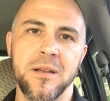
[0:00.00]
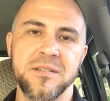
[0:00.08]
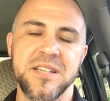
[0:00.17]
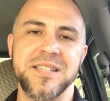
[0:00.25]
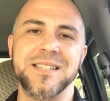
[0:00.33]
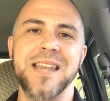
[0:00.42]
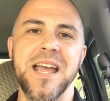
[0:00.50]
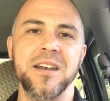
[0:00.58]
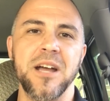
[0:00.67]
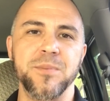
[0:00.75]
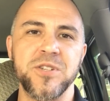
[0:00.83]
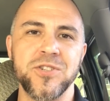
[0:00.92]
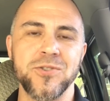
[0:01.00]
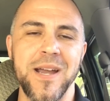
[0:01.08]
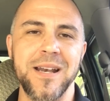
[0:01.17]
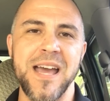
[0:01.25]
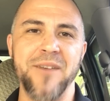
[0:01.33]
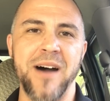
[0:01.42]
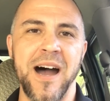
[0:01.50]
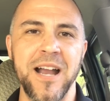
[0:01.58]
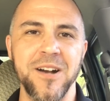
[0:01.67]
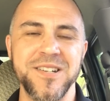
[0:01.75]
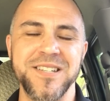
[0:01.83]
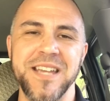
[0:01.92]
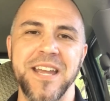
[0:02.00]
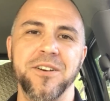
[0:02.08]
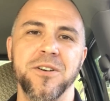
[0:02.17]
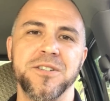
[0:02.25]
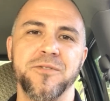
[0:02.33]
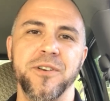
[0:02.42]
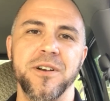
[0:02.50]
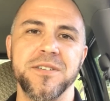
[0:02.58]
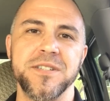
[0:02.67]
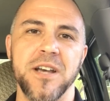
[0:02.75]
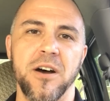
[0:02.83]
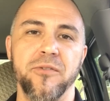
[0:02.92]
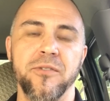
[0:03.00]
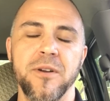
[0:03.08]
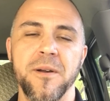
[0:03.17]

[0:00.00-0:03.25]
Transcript: to stand up straight and have higher standards for yourself.